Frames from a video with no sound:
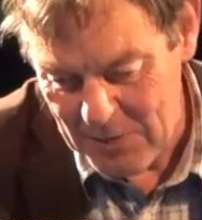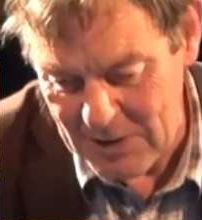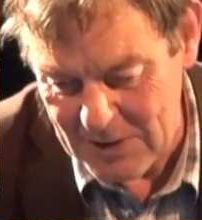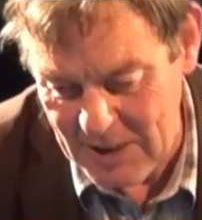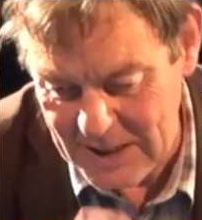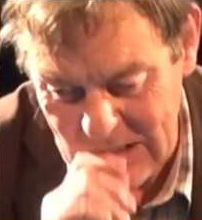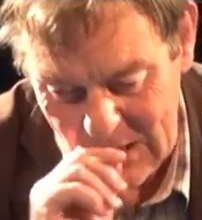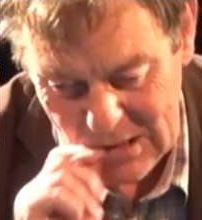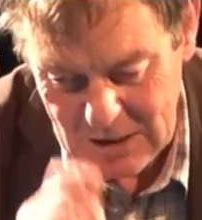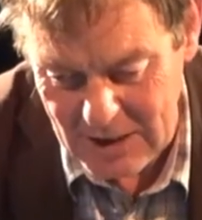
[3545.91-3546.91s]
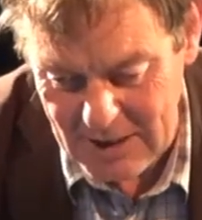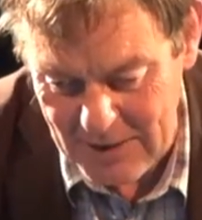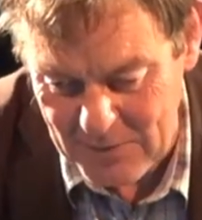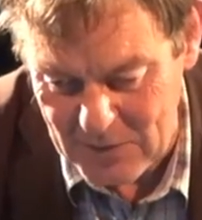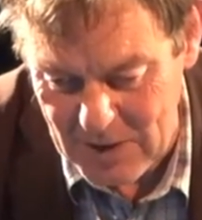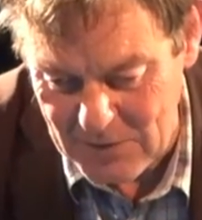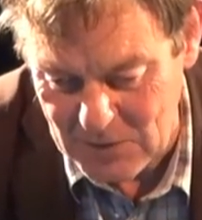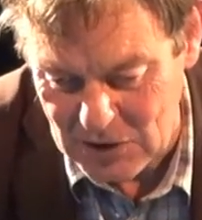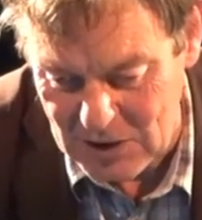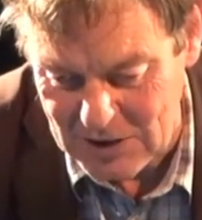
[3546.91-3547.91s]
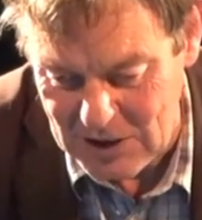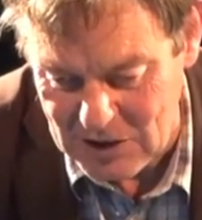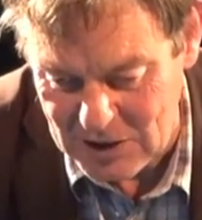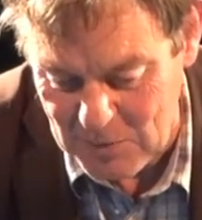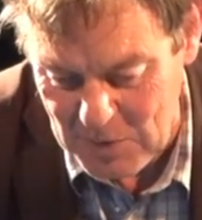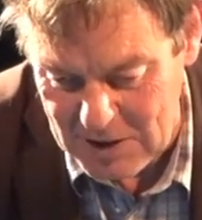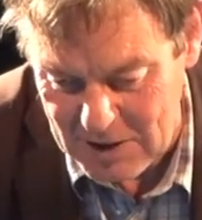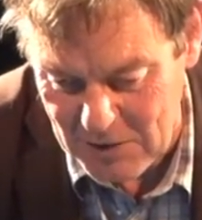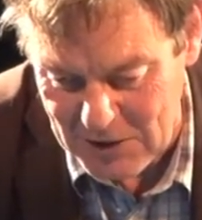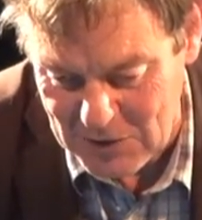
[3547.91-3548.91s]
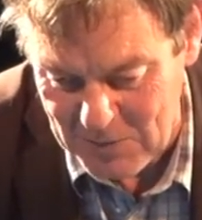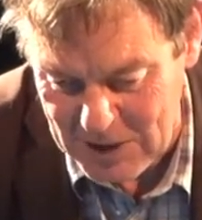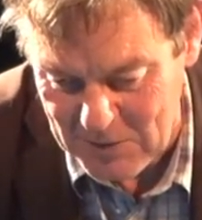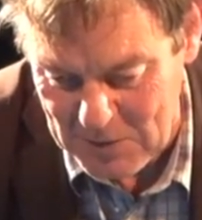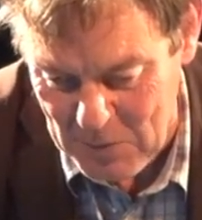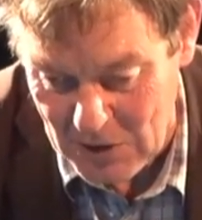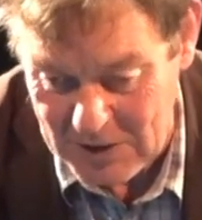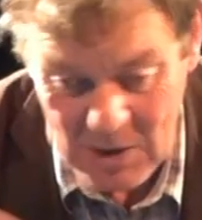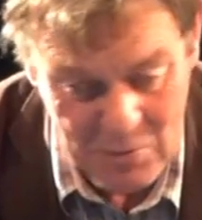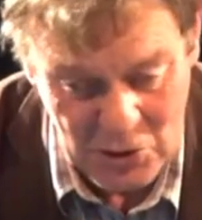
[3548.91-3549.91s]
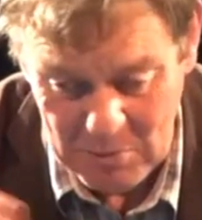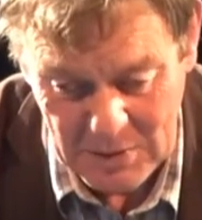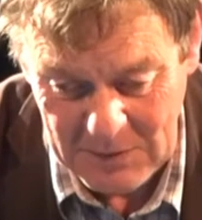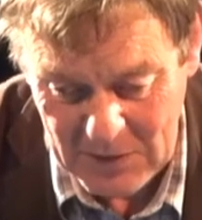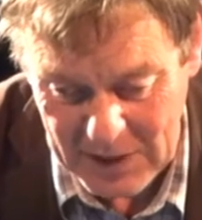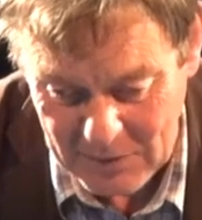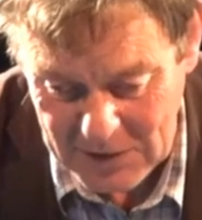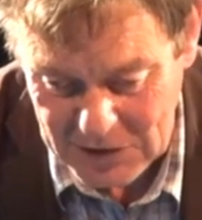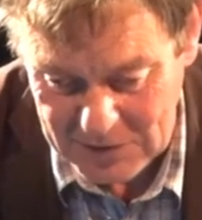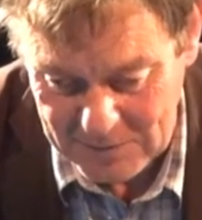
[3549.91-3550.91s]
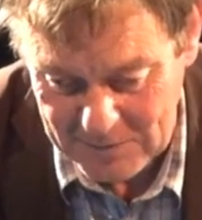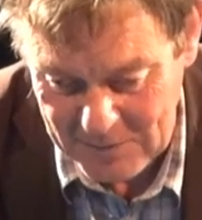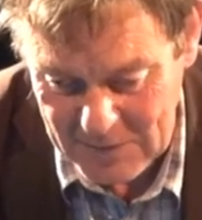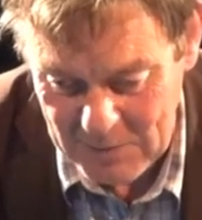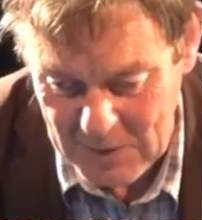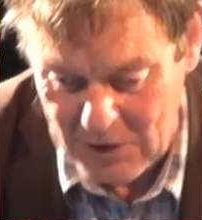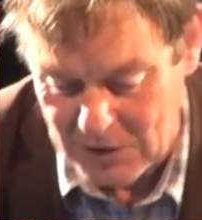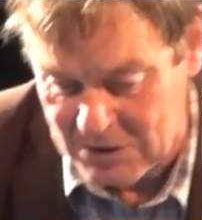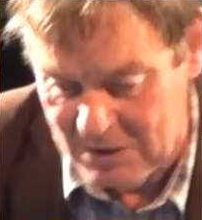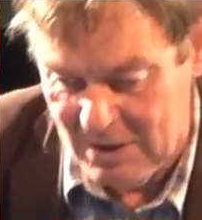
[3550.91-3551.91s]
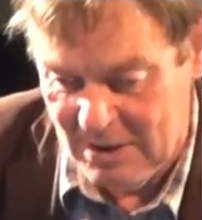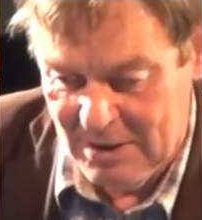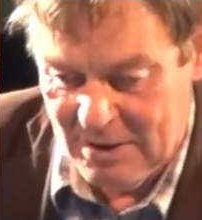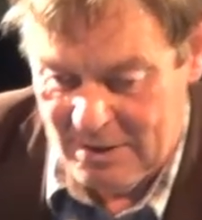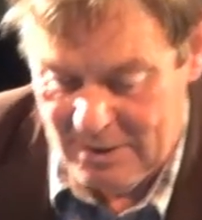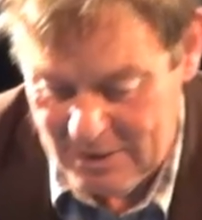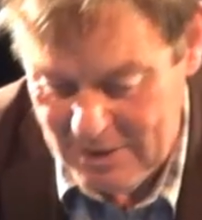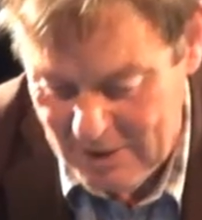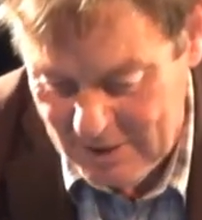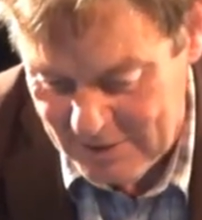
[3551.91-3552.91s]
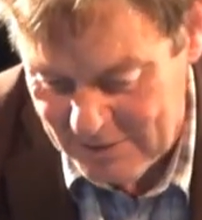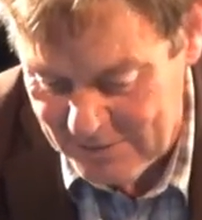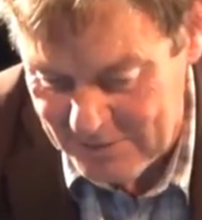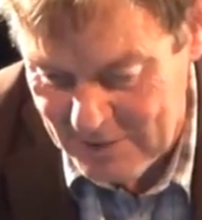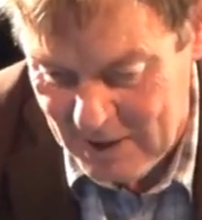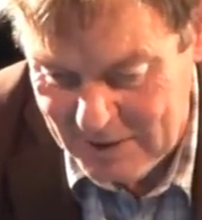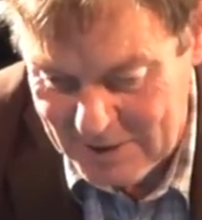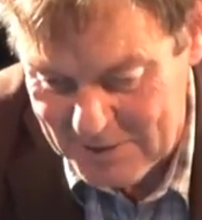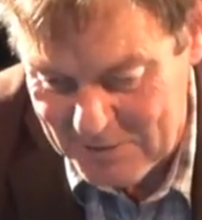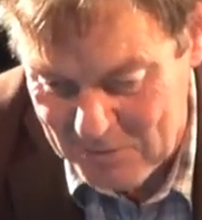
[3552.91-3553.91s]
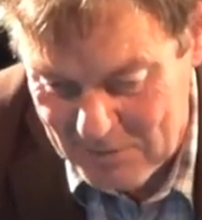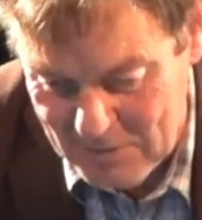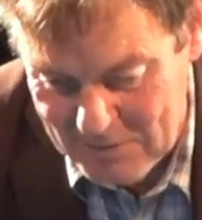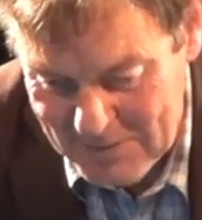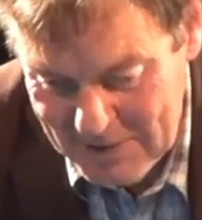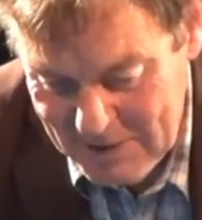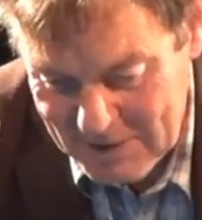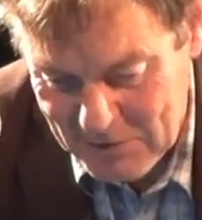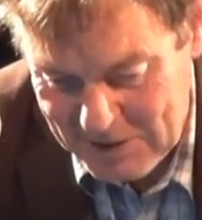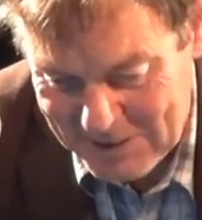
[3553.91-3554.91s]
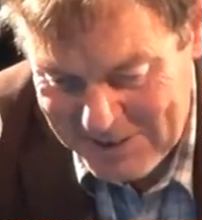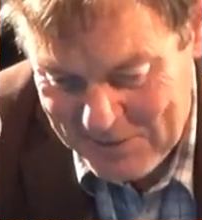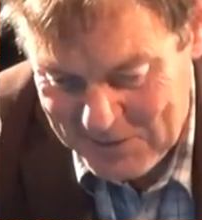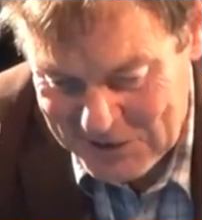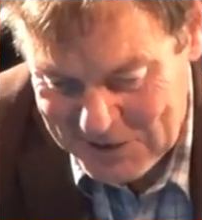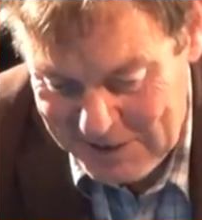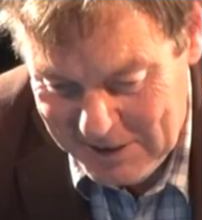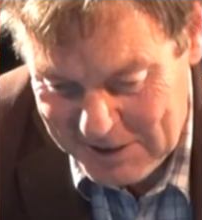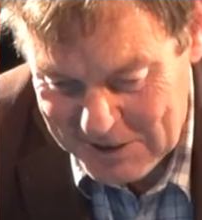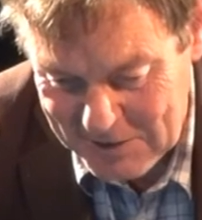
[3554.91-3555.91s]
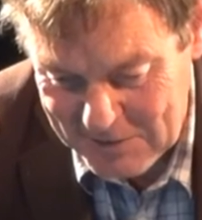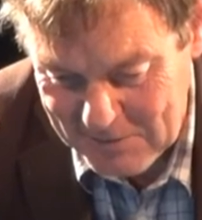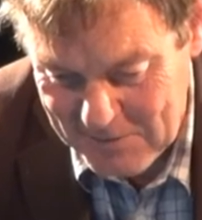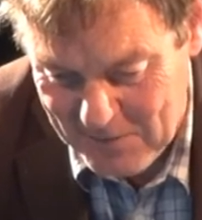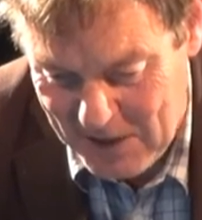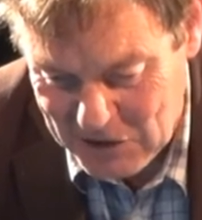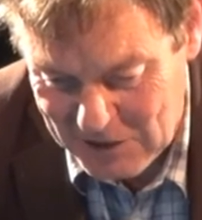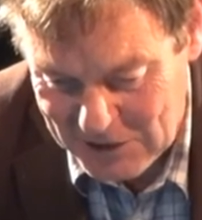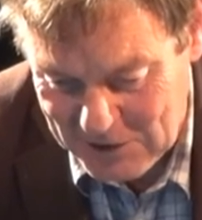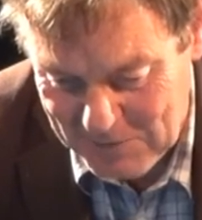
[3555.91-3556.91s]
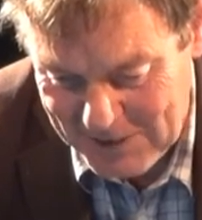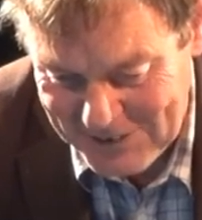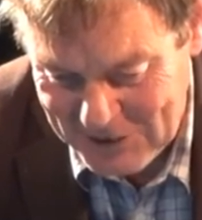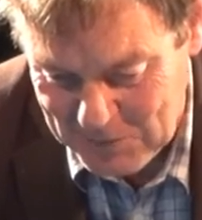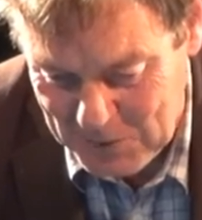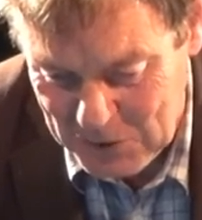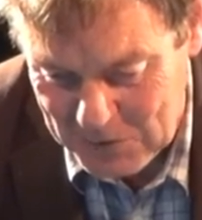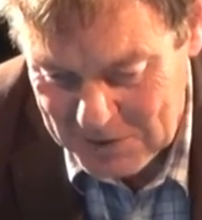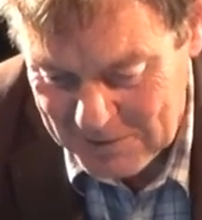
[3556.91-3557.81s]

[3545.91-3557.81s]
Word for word: But I noticed that they, they're ceasing to be a coalition, becoming a party, presumably for that reason, because uh, like Greek leftists, they like factionalism and dispute.